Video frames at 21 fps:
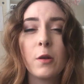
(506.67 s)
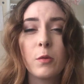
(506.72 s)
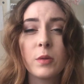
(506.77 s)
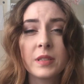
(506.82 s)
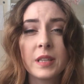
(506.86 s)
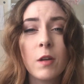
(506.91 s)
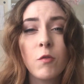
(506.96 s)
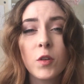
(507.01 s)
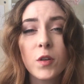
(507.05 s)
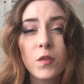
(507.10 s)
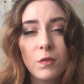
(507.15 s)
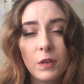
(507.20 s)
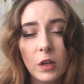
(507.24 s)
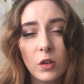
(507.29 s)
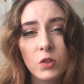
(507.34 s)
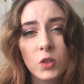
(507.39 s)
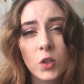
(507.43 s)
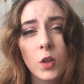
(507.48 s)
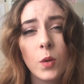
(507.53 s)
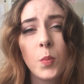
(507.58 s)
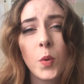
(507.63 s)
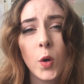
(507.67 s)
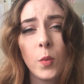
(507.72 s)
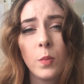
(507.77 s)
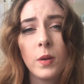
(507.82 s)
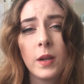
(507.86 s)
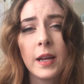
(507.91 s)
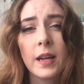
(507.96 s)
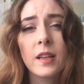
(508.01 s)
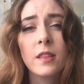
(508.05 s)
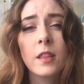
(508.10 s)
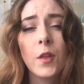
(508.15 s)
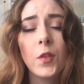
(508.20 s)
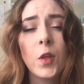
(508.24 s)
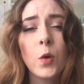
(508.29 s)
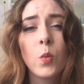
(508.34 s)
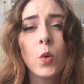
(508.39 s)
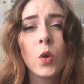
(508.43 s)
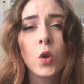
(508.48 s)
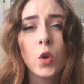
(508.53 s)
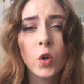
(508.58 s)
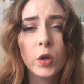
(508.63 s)
And it was then revealed to the public that
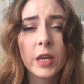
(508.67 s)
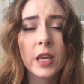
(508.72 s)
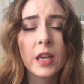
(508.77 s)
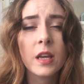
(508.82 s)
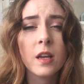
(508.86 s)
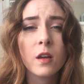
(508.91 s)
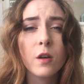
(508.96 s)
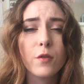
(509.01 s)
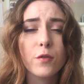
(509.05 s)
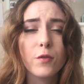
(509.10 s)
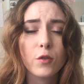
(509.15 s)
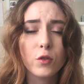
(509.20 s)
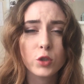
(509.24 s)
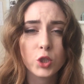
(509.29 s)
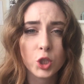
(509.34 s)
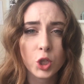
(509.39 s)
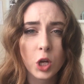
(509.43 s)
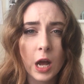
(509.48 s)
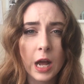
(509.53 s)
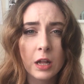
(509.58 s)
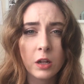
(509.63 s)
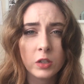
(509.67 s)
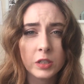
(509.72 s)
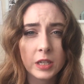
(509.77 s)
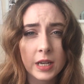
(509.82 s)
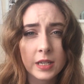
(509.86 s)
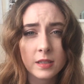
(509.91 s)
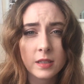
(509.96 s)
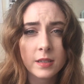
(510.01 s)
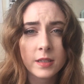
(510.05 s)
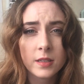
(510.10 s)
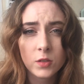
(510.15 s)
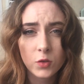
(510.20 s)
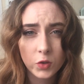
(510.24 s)
they were looking for a child as their